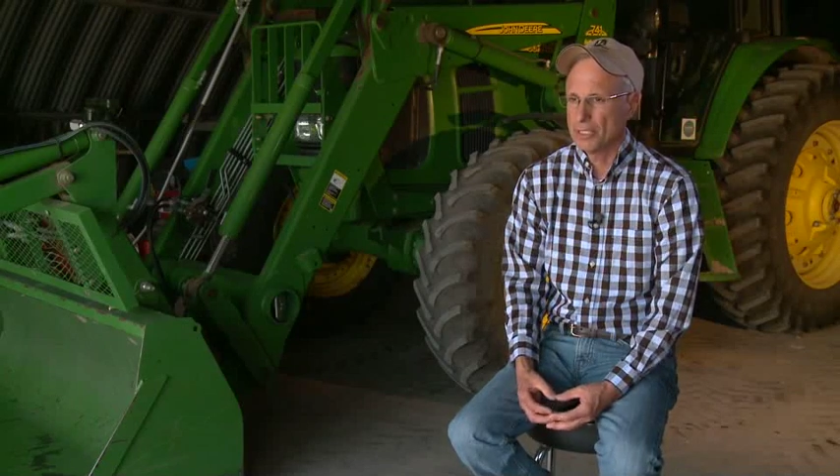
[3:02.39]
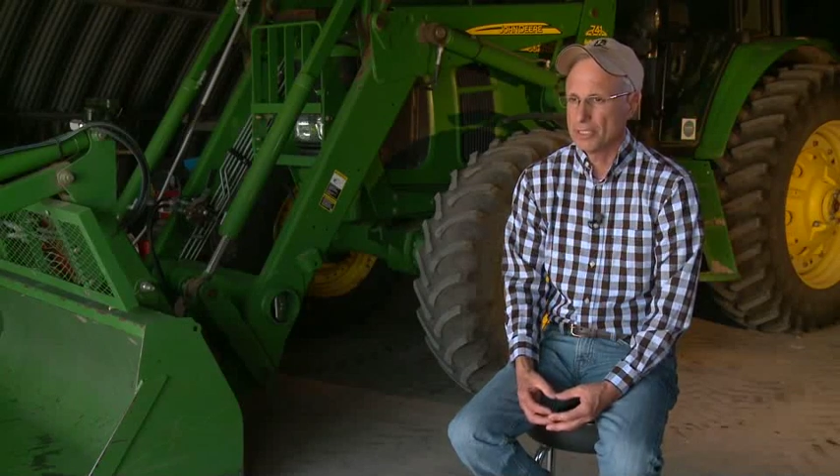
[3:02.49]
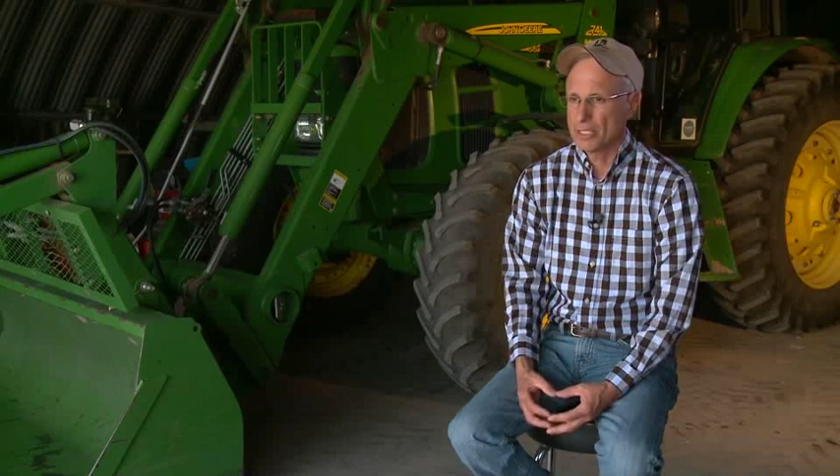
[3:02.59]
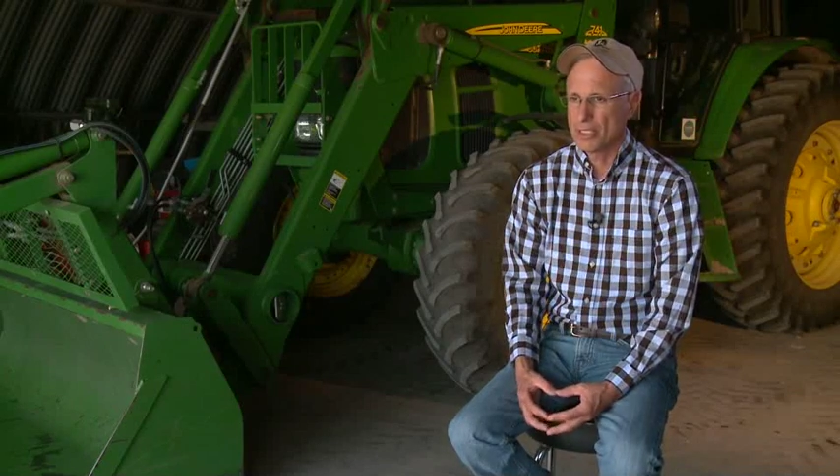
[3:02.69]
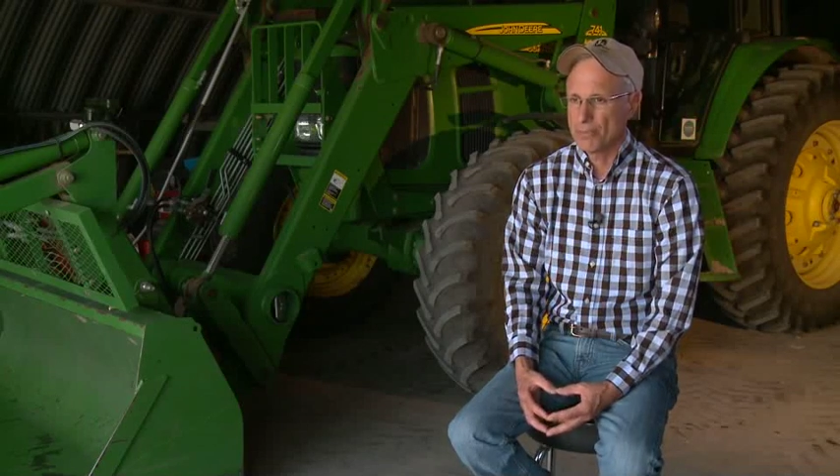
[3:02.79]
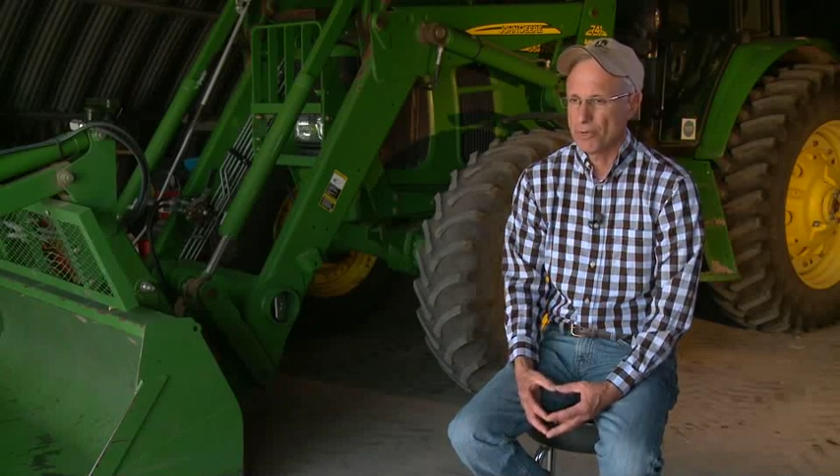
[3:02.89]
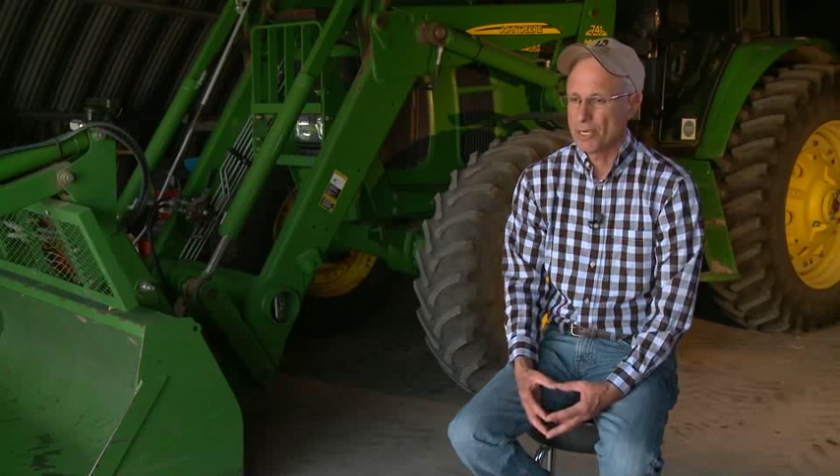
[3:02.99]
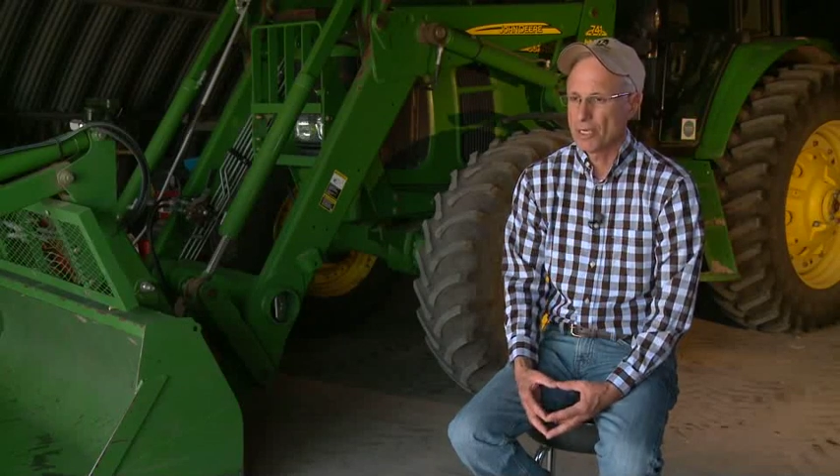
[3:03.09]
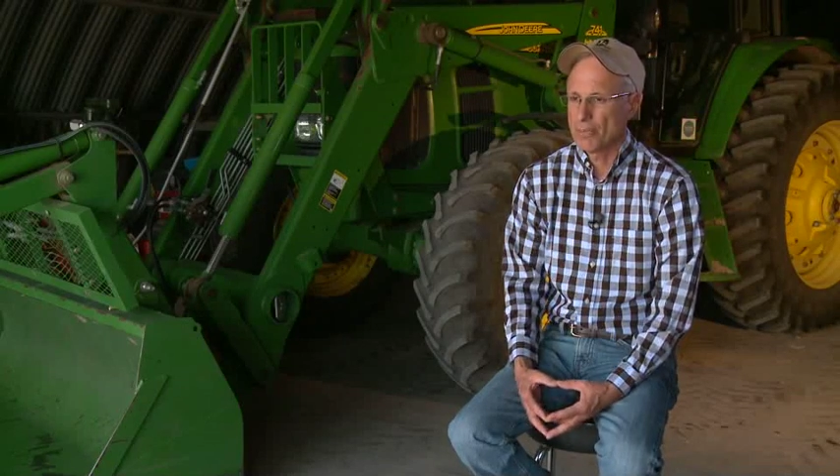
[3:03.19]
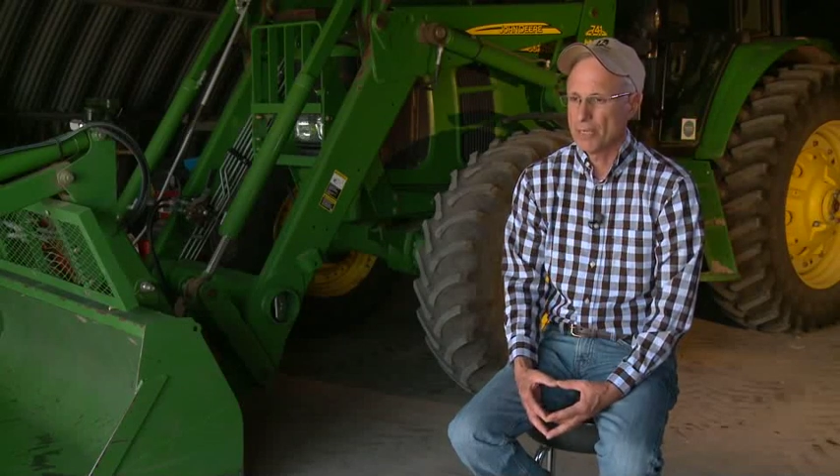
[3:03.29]
is. They can print
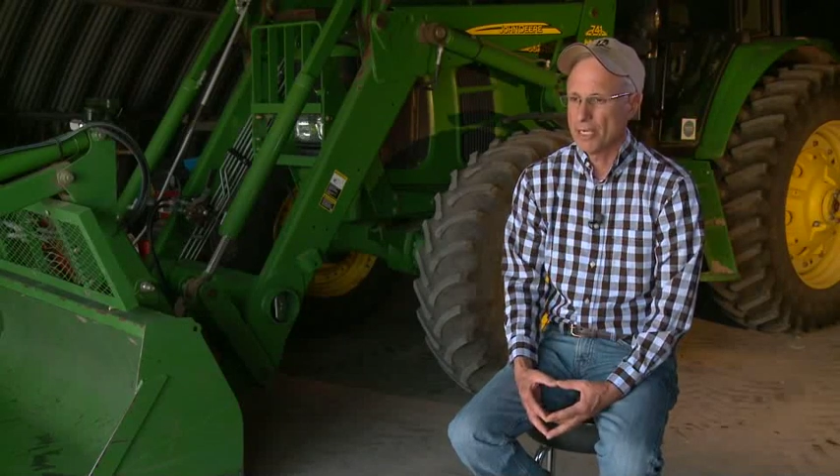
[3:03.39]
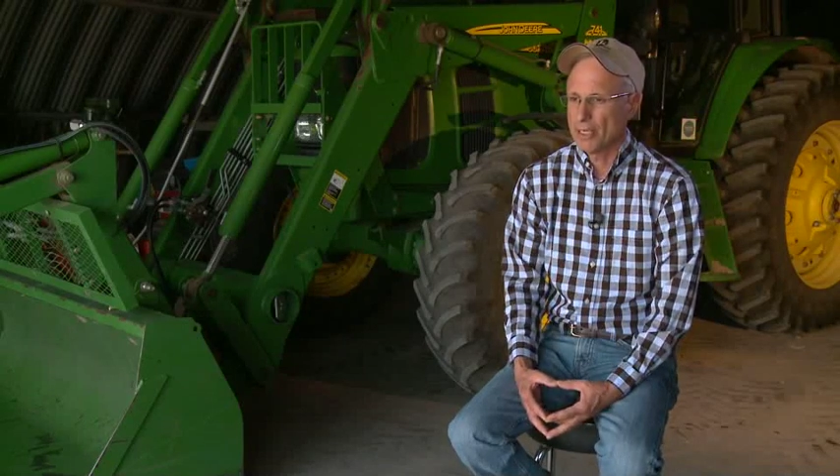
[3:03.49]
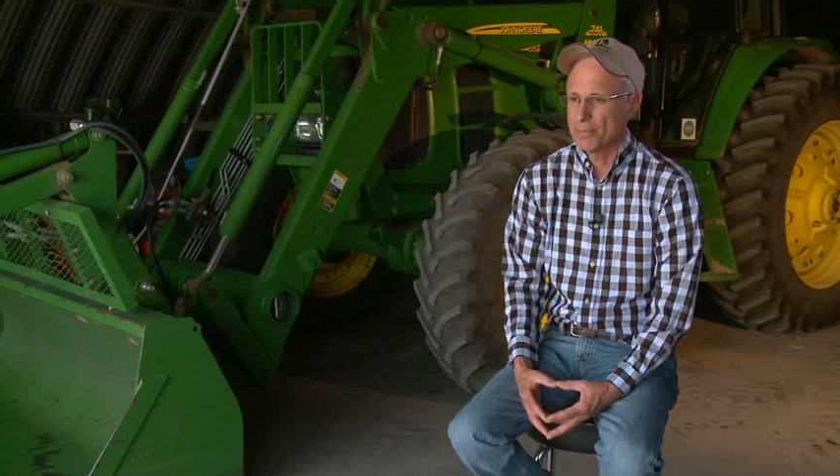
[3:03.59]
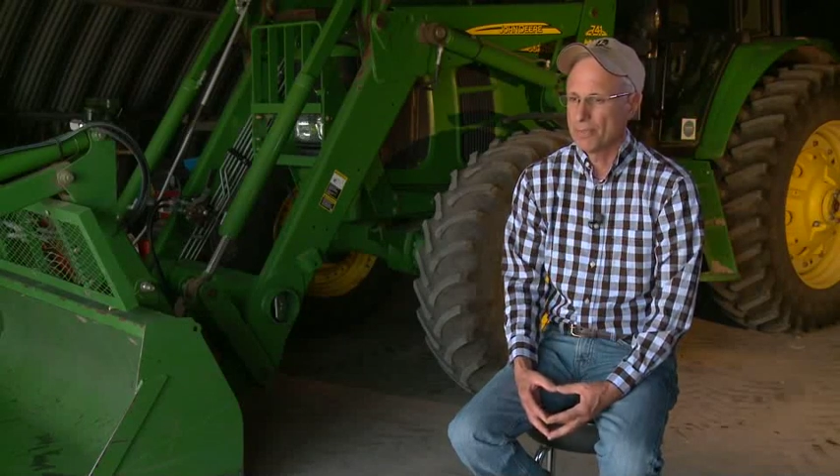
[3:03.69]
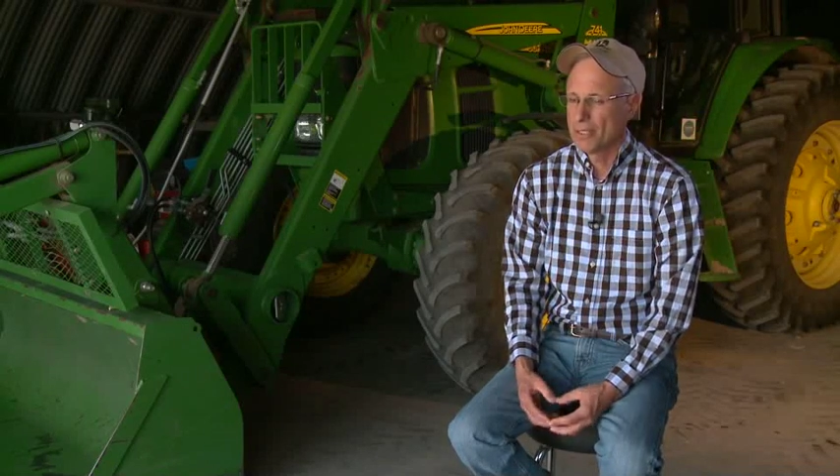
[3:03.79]
out a map.